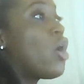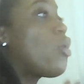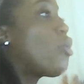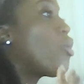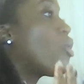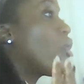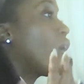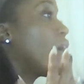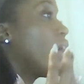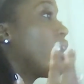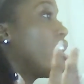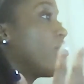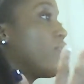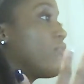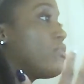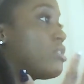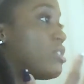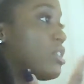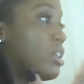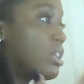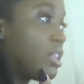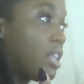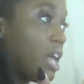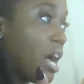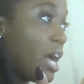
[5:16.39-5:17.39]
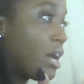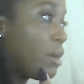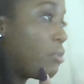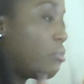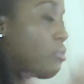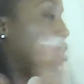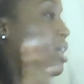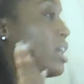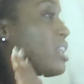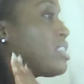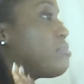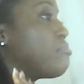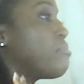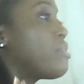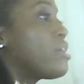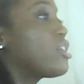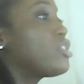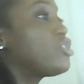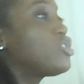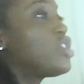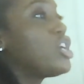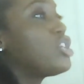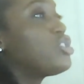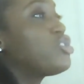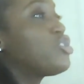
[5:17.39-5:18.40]
Or if the client would like to
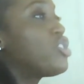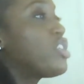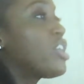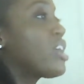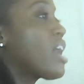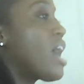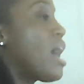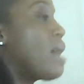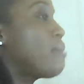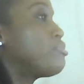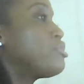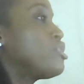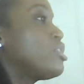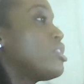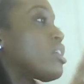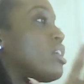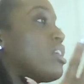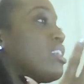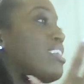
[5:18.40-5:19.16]
make a change to the caption,